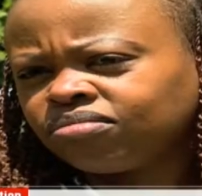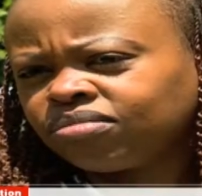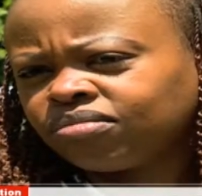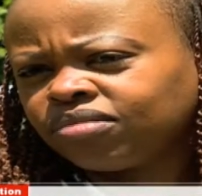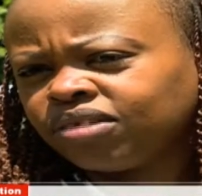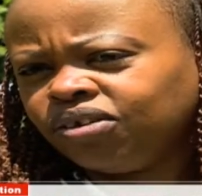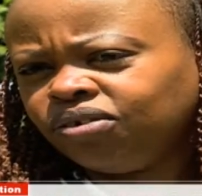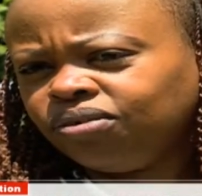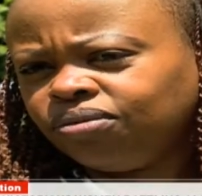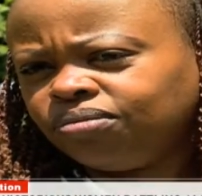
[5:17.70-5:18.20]

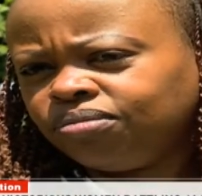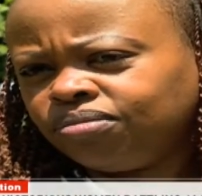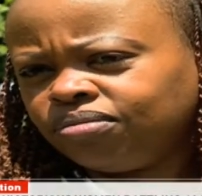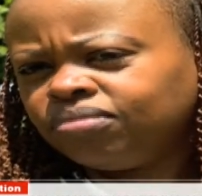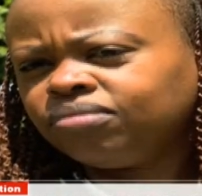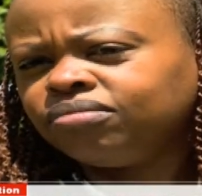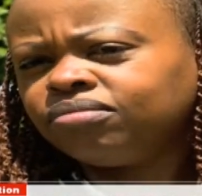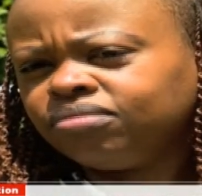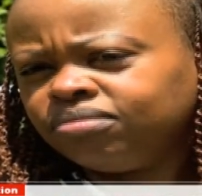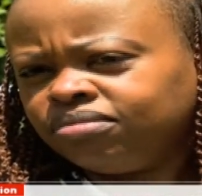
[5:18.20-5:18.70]
note of how
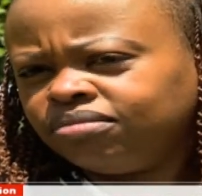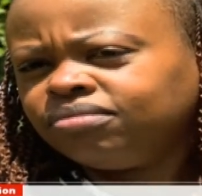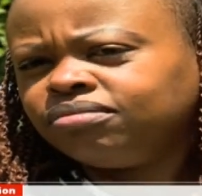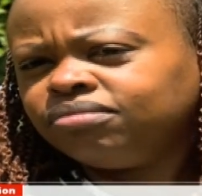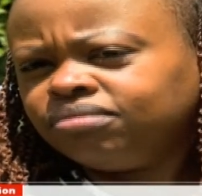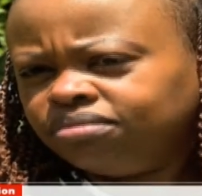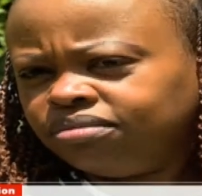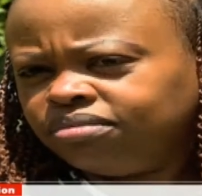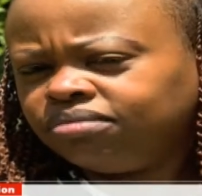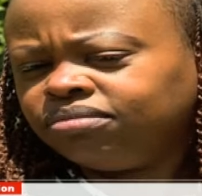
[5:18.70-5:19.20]
she was
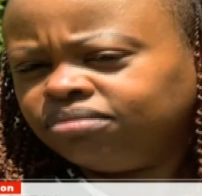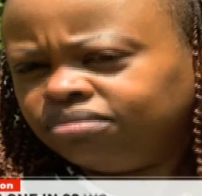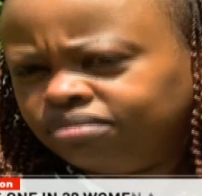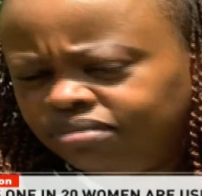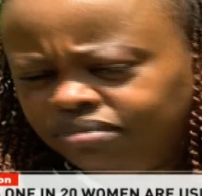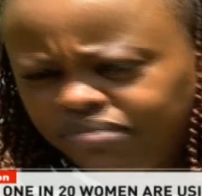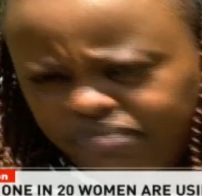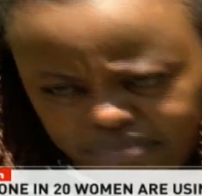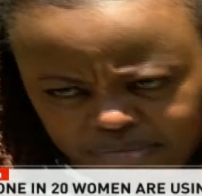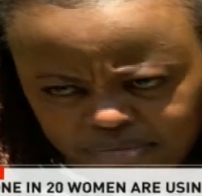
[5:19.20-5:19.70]
partying
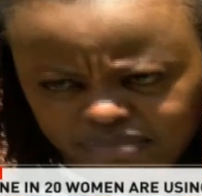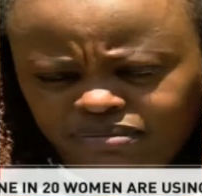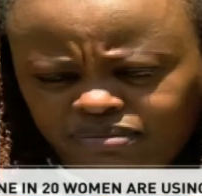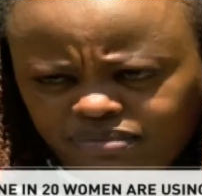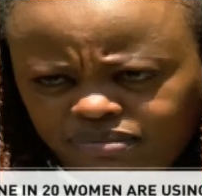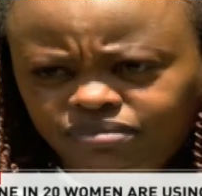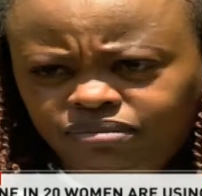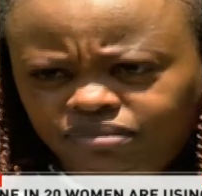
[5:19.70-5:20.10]
excessively.